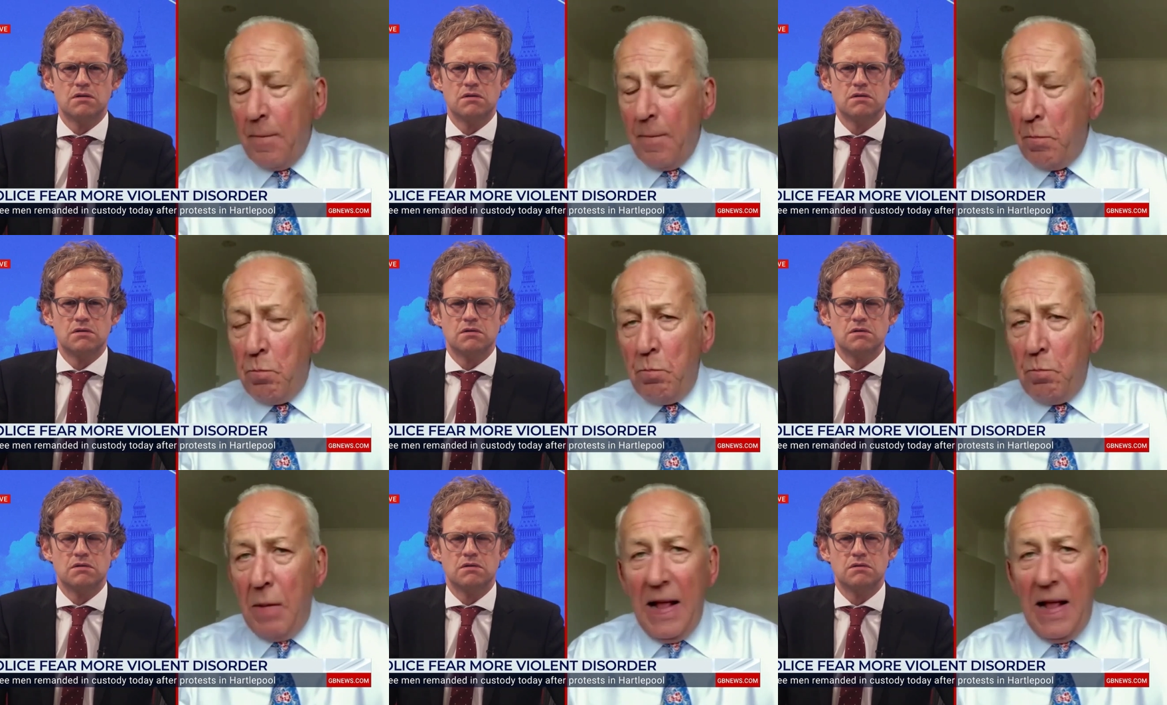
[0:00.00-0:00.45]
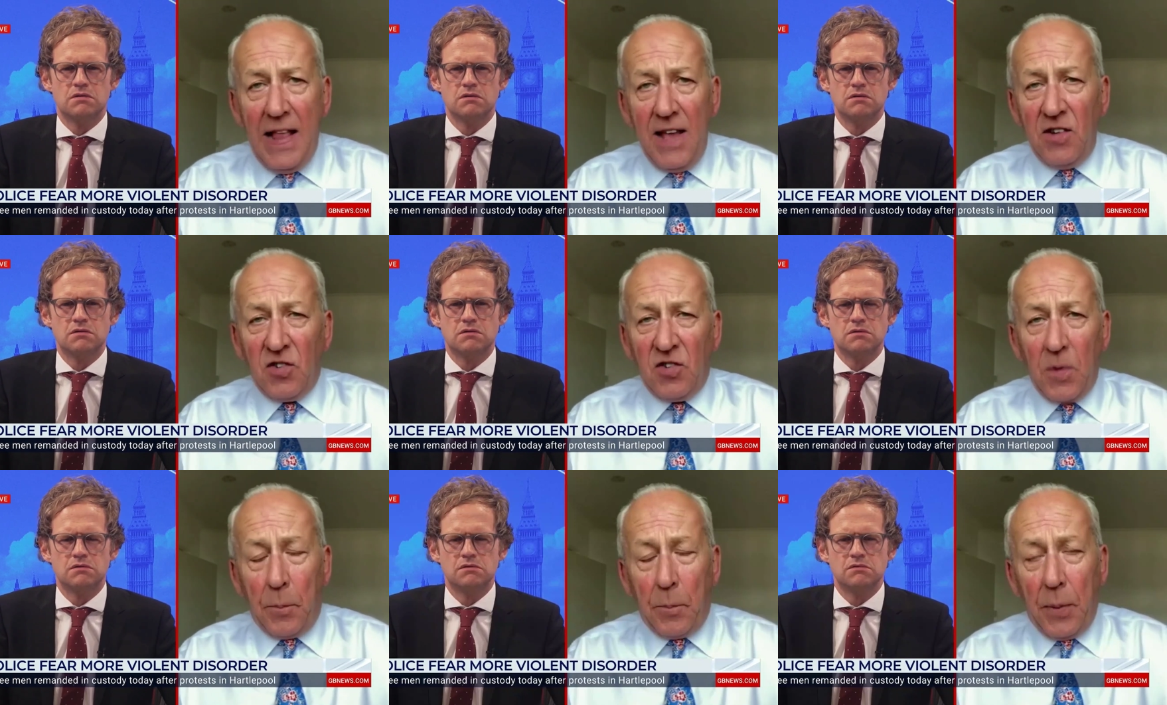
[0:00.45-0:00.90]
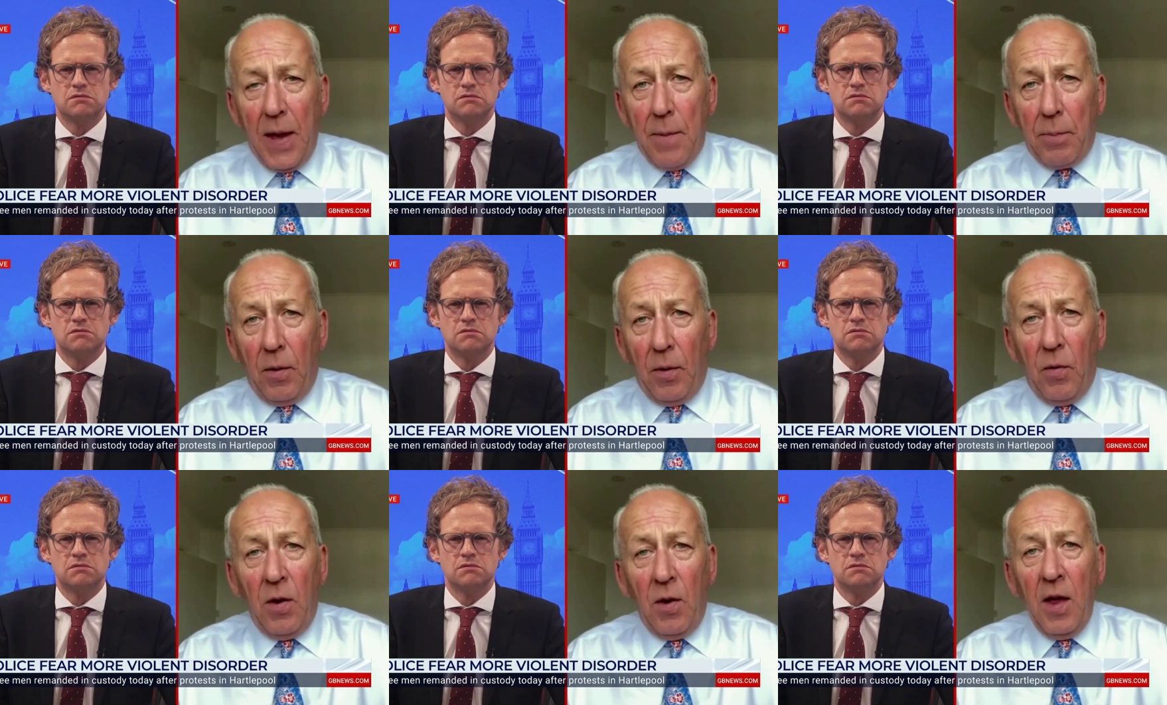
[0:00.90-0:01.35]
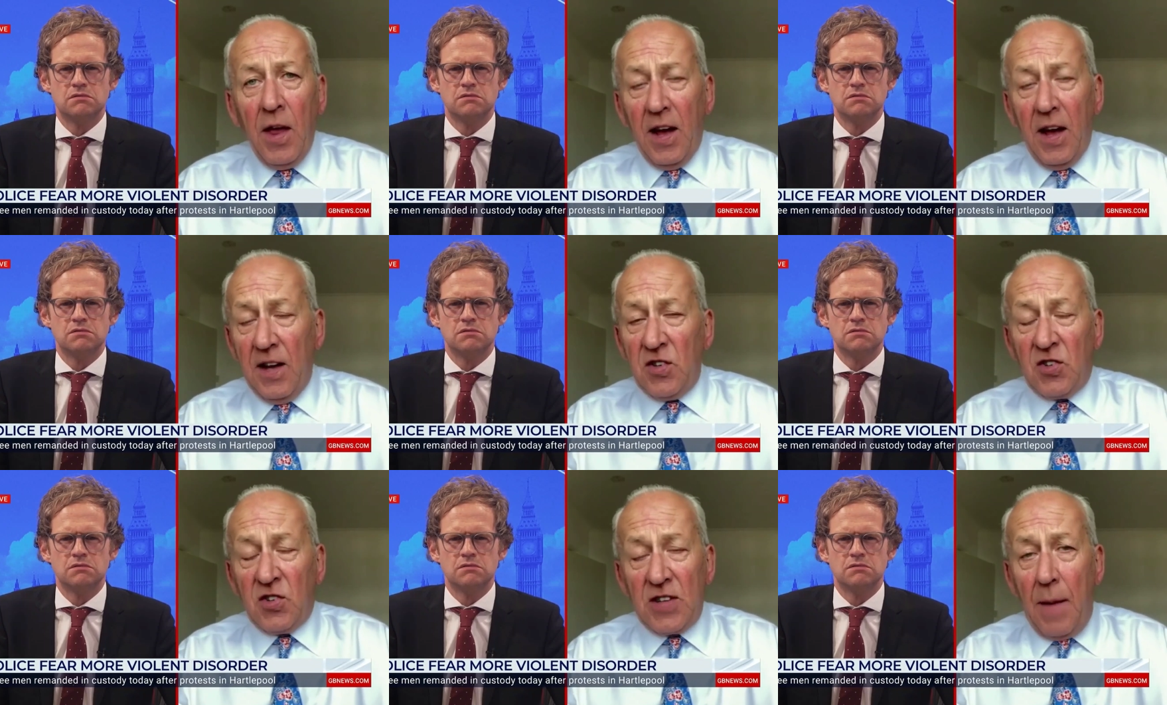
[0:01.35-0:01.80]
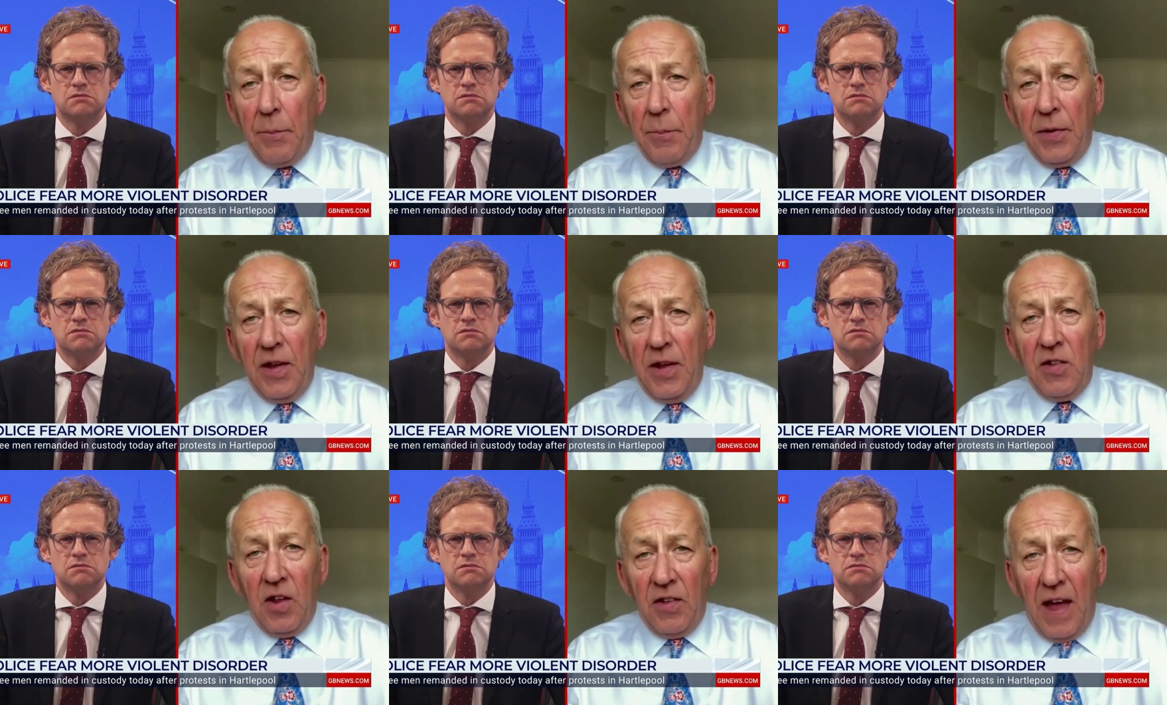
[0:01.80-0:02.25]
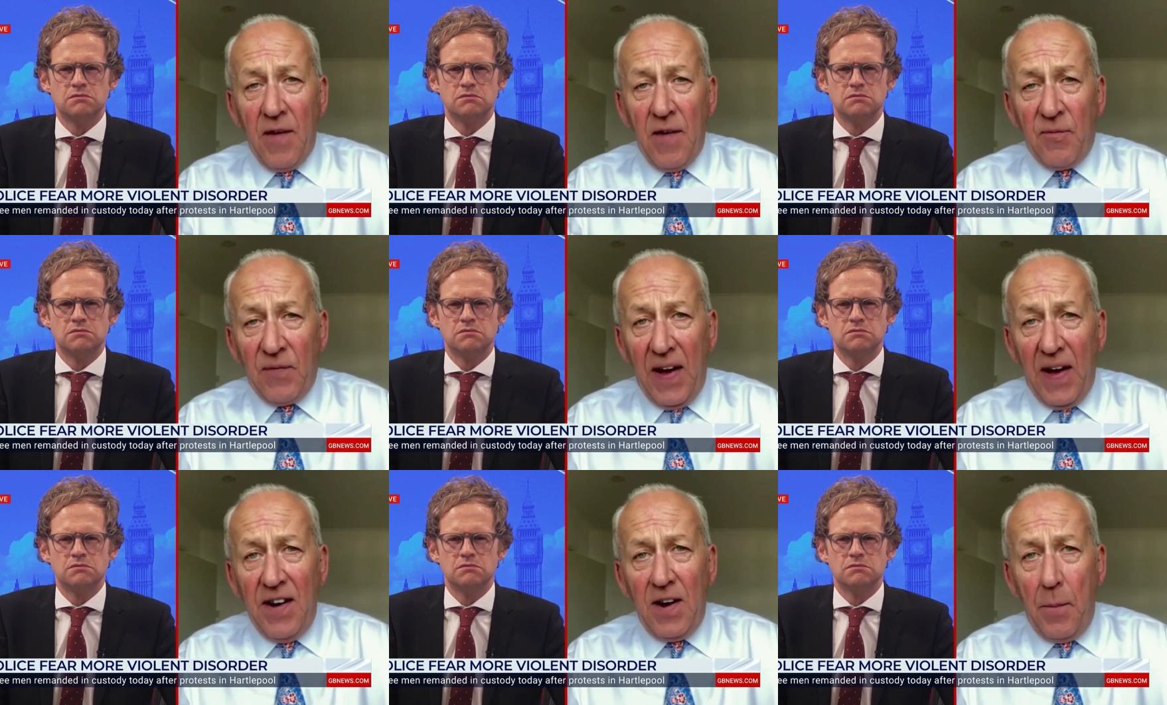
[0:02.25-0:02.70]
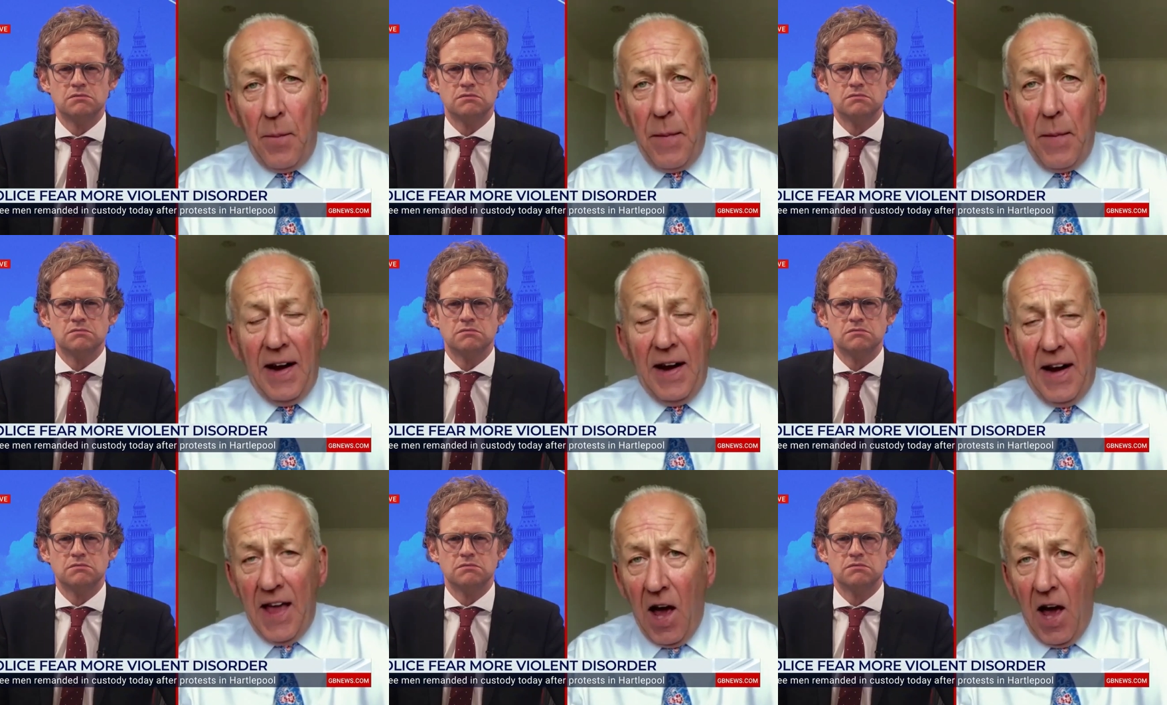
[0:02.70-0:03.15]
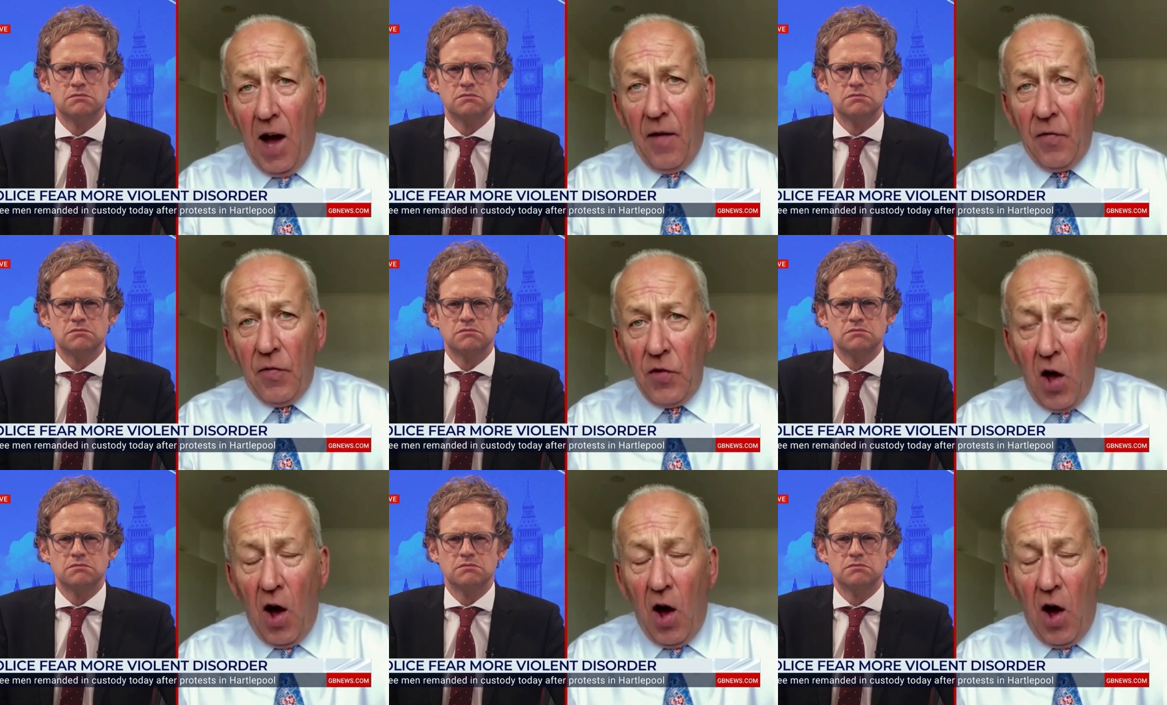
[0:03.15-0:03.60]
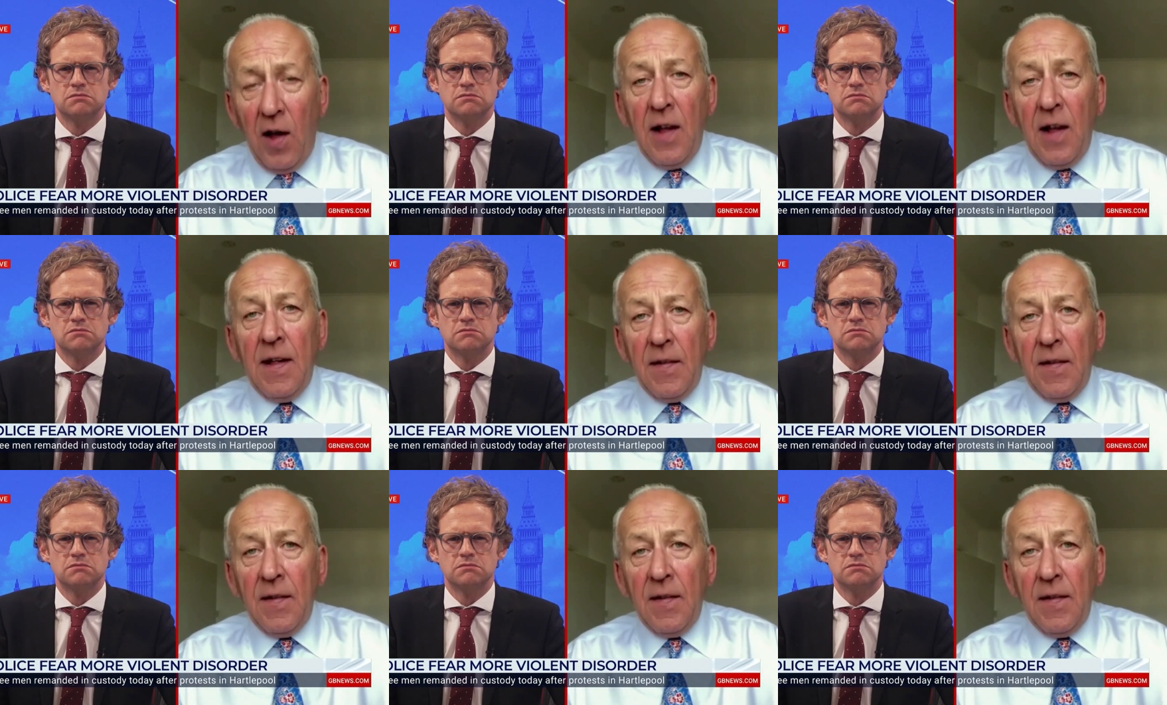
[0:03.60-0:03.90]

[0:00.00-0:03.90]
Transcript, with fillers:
Speaker 1: millions of people as something that they fundamentally are not,